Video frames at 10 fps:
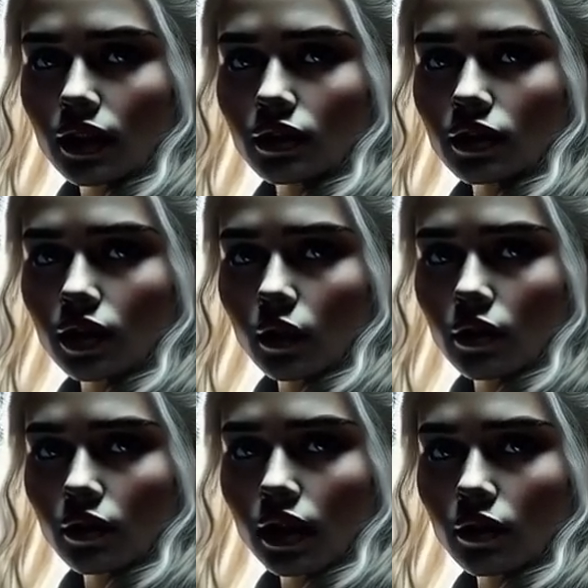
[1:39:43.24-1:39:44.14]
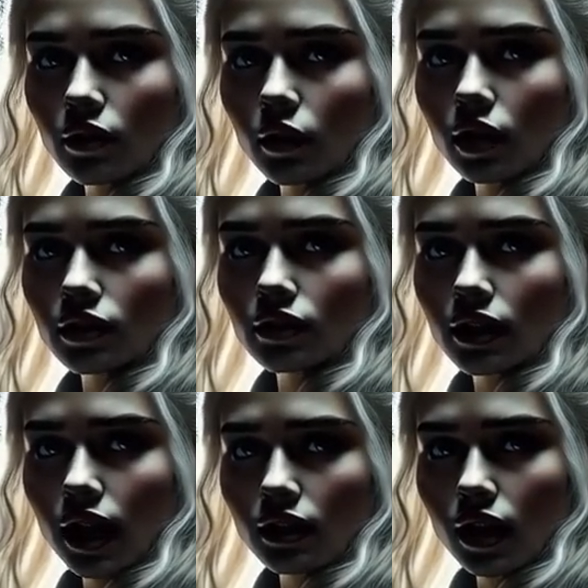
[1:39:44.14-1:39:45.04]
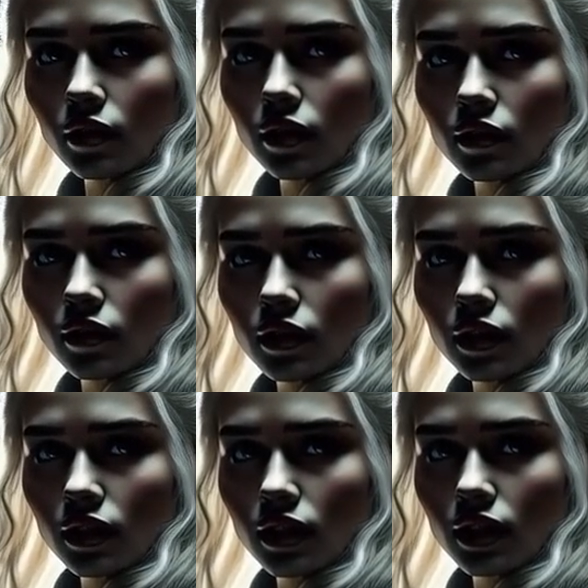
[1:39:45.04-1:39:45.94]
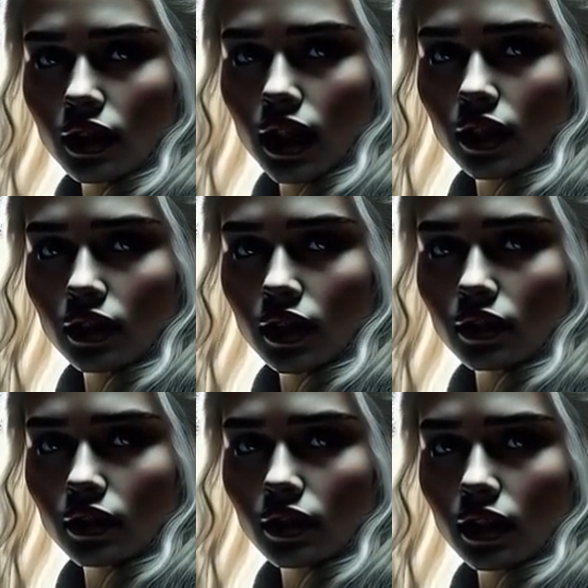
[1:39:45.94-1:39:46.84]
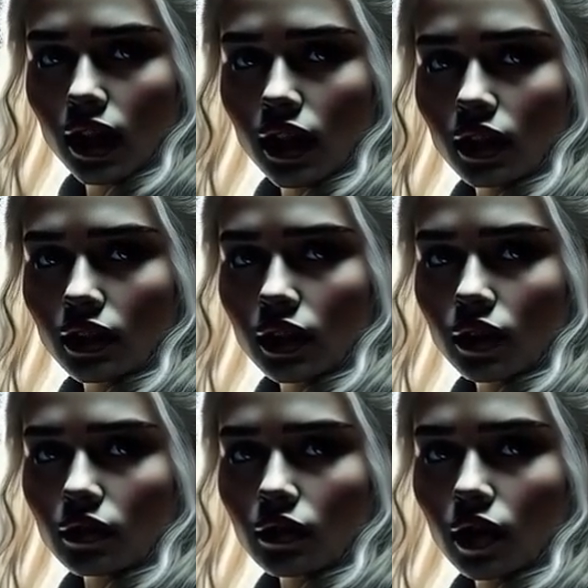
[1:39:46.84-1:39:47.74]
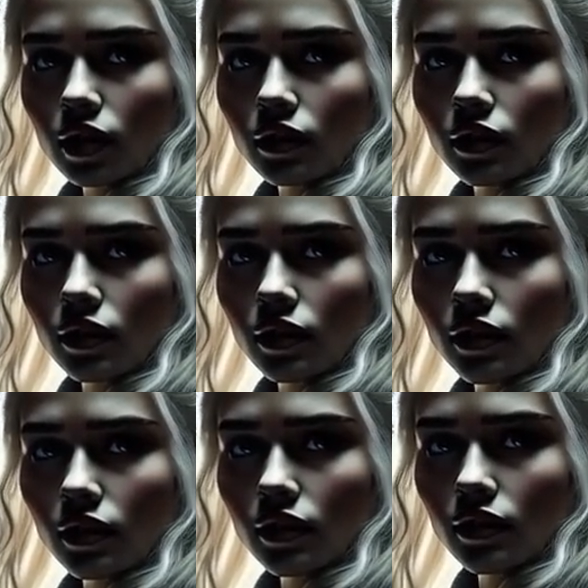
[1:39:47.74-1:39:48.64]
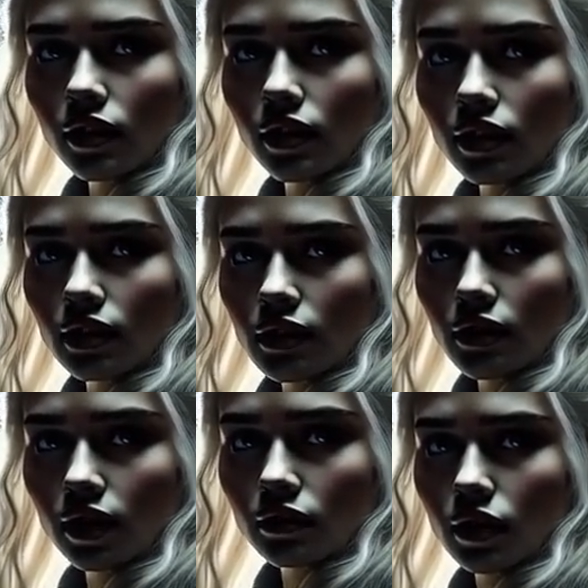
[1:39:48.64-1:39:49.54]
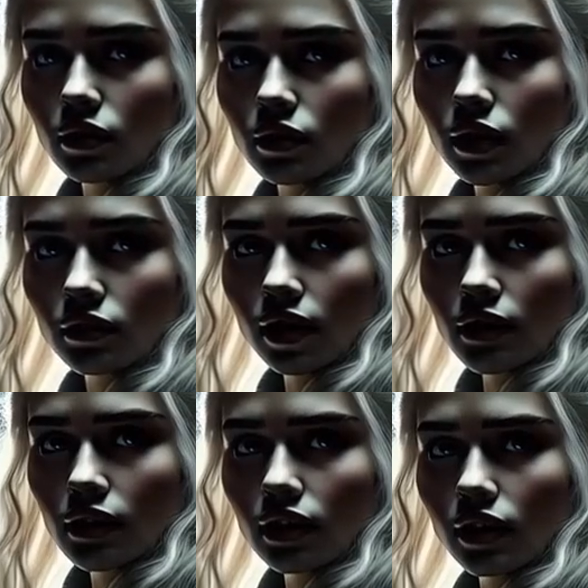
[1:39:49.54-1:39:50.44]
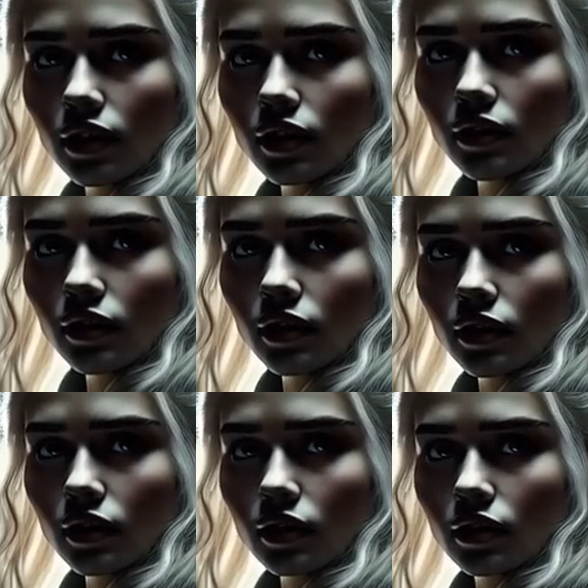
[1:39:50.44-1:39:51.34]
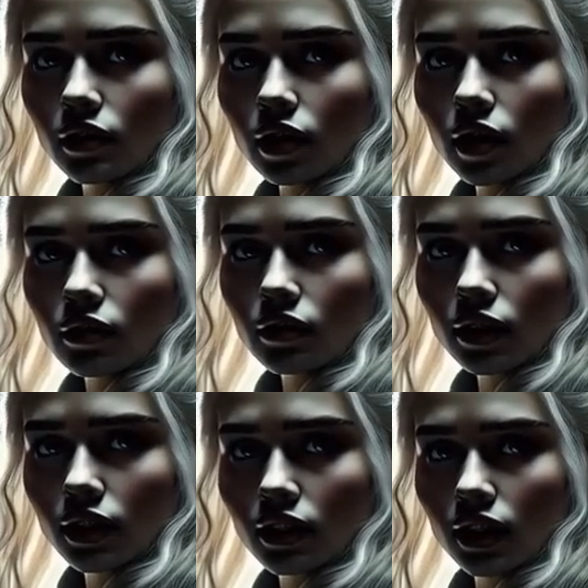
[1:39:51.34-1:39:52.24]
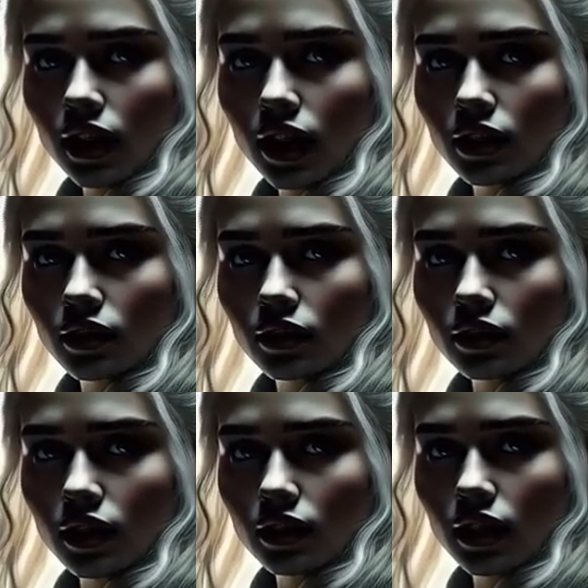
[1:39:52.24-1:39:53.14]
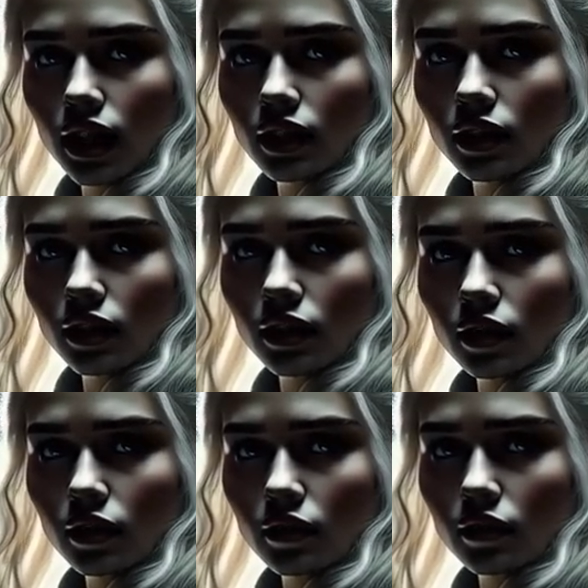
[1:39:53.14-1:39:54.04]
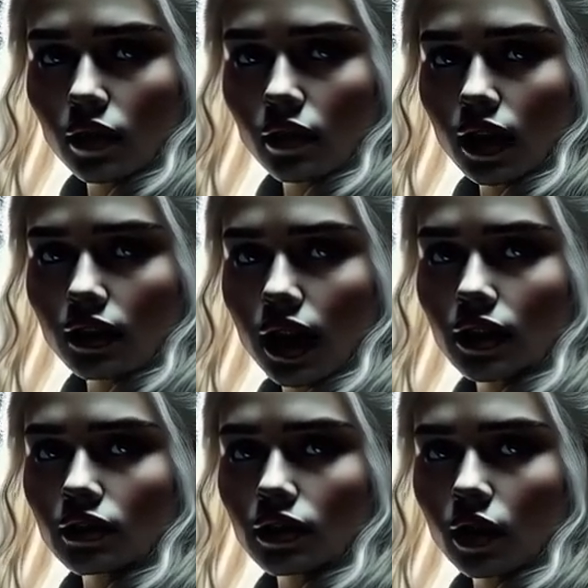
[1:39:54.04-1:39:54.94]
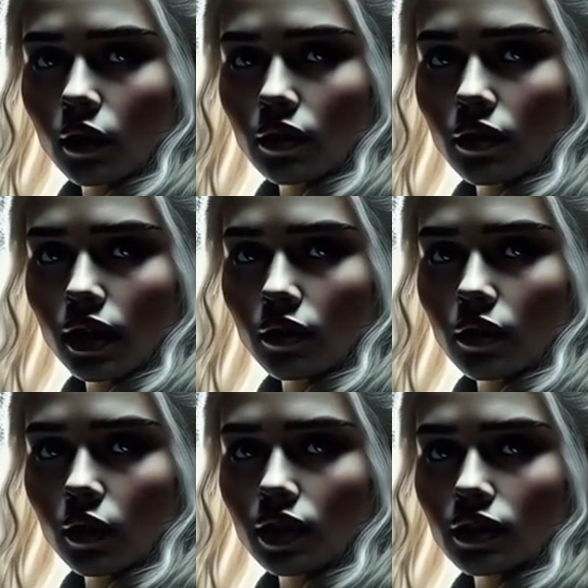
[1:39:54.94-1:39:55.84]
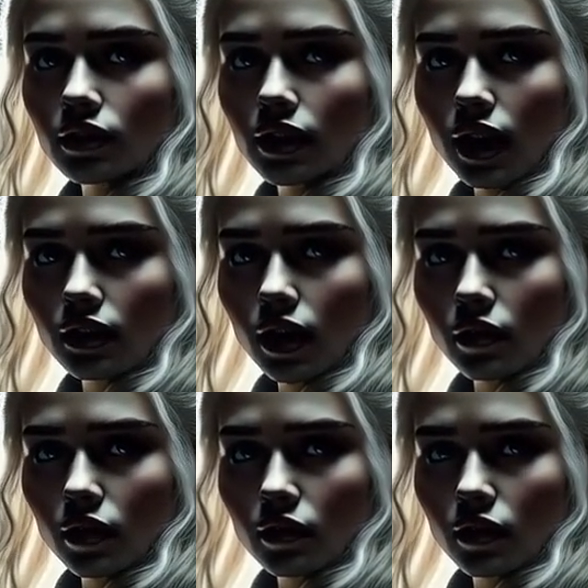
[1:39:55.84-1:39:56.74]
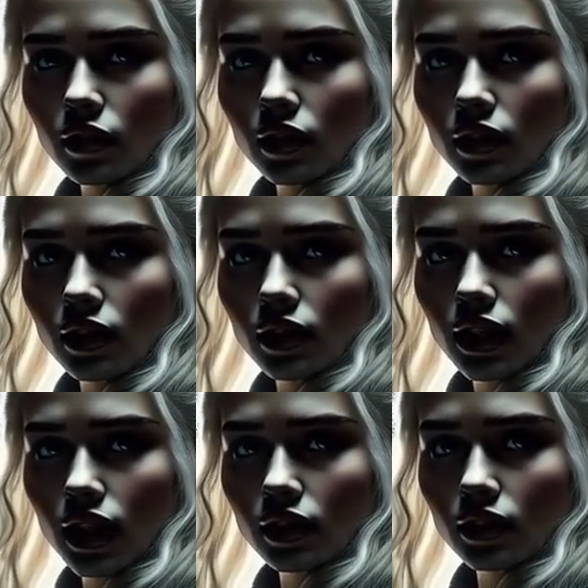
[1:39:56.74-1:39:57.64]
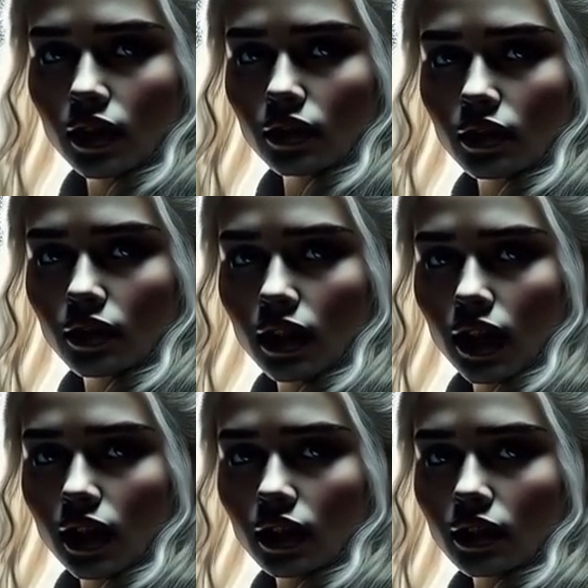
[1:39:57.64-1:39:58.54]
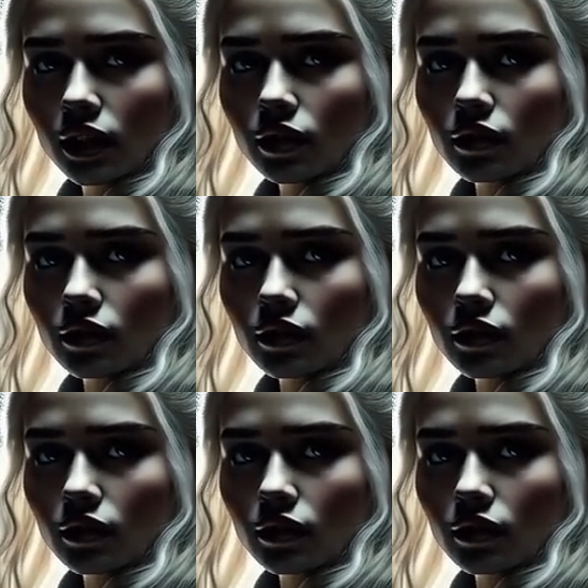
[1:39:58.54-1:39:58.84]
Draft letters, propose alliances, or at least mutual benefit. Stress that we want to restore trade routes and ensure peace. We don't have the luxury of imposing ourselves upon every region by force. She ran a hand through her hair, glancing at Grey Worm who stood near the door.